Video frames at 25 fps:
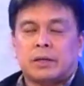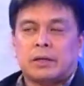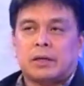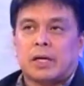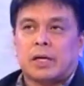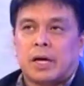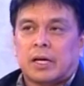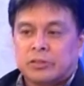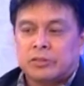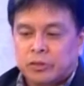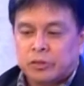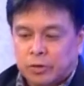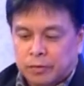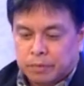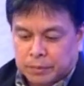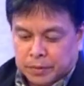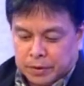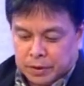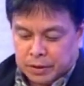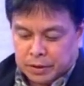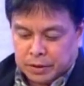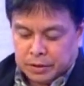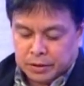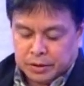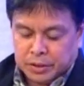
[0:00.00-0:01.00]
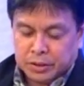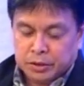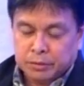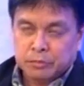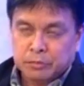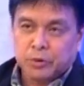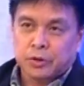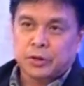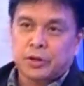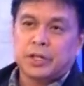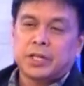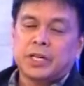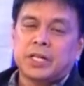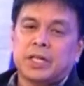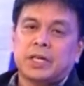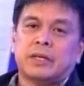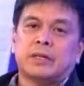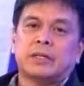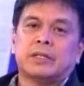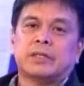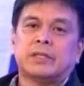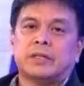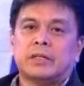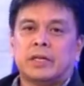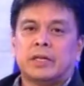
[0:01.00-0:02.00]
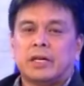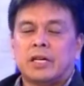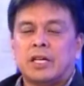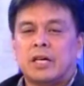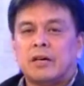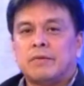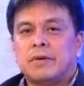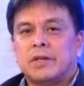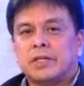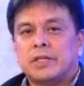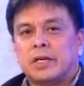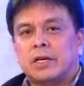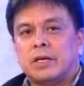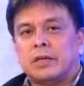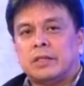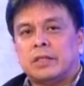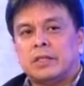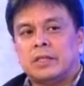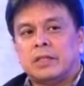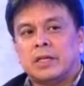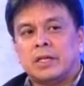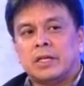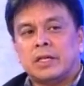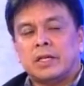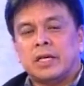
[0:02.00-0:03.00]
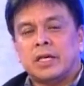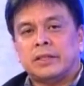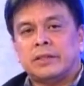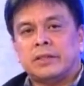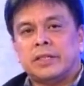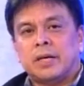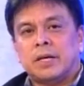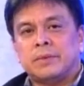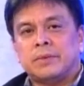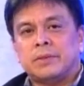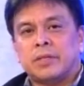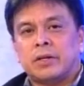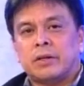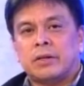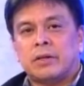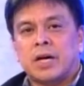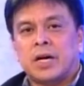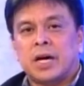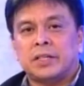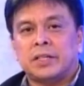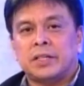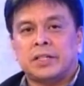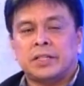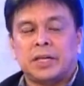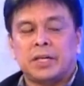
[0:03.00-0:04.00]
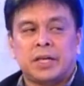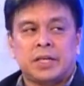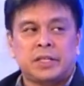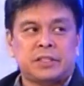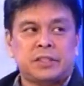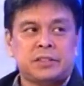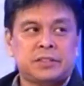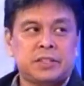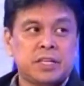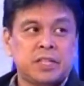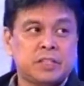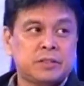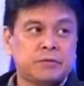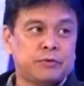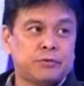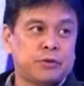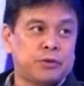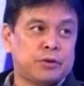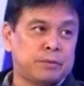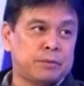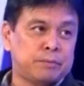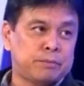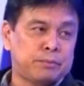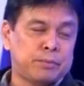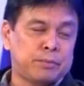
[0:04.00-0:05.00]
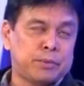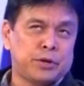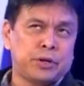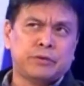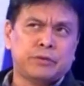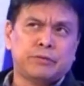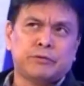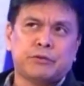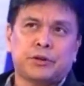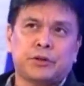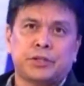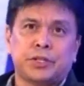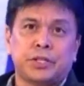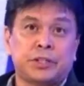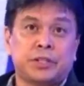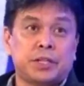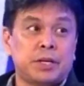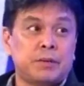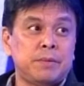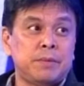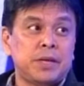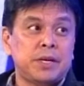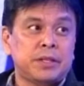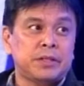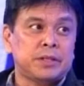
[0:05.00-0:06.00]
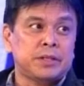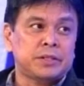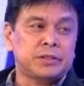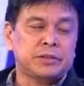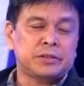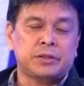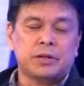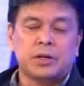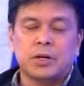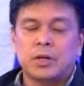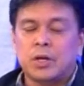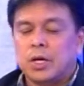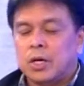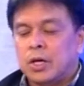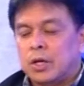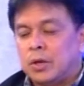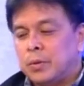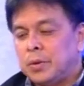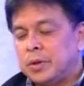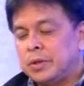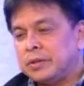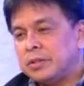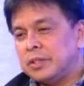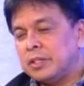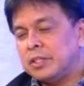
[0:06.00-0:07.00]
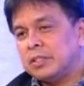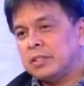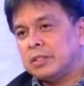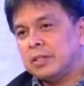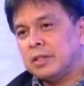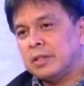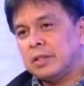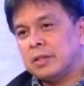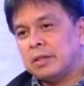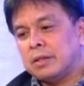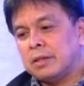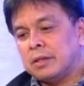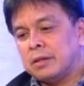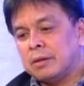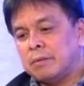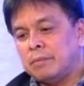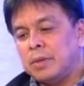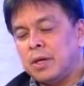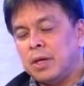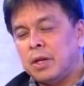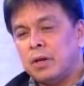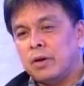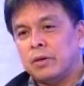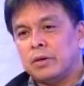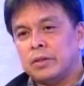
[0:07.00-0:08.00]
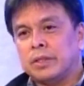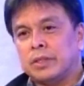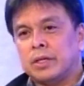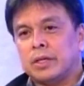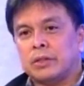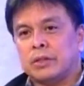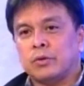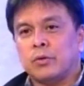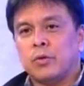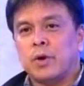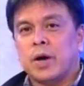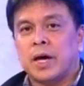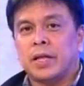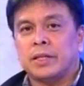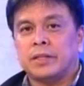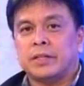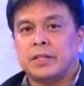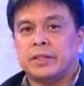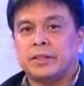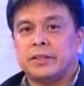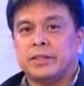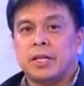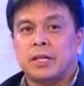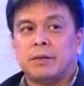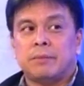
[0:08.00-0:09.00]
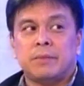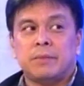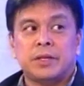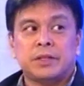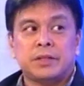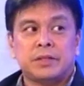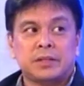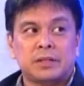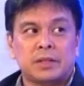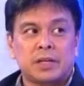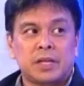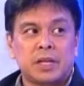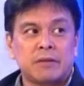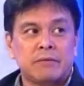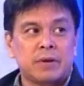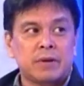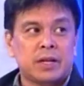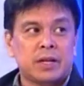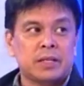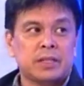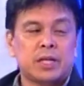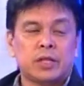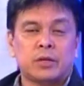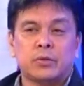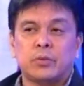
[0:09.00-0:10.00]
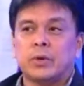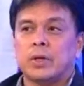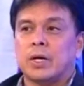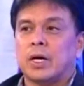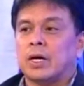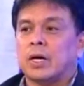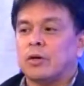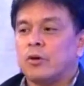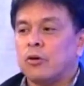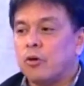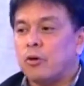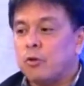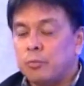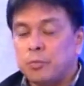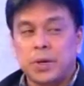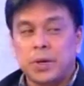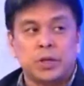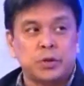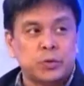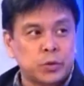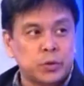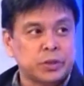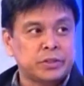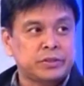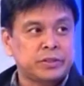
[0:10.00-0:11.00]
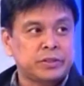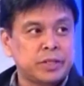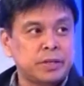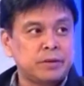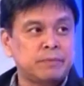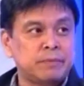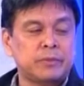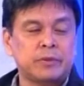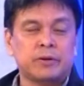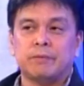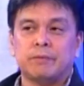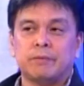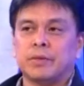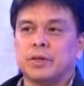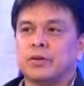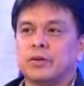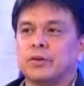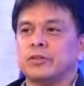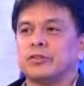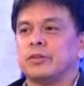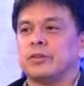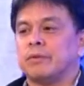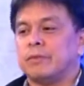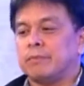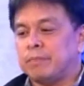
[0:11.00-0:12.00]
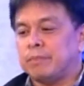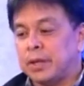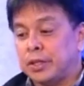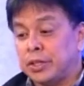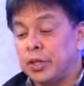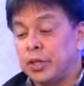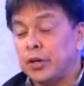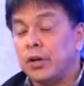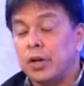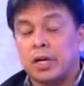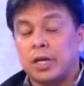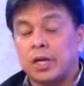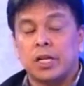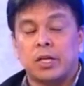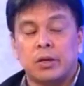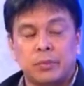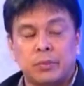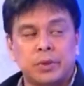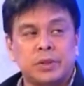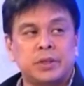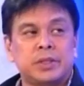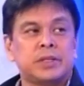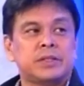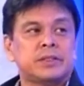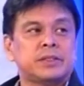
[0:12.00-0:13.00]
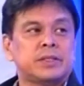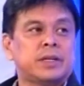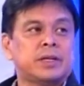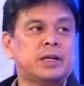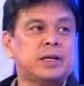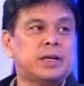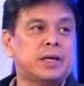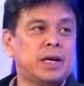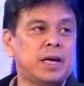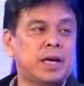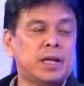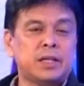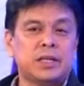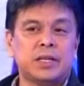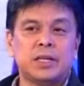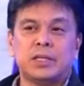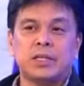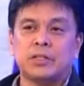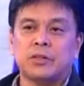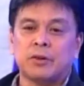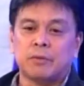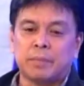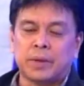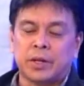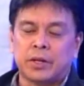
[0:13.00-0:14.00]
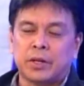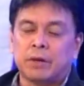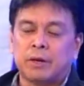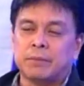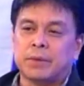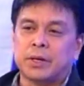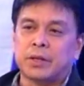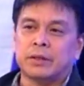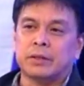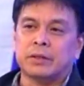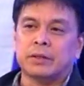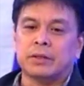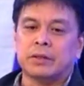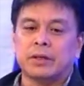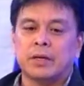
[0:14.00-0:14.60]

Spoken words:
as of this morning, the level in Angat Dam is around 186.43 meters, which is below the 210-meter level that we are hoping to achieve, because of, particularly with this El Nino phenomenon.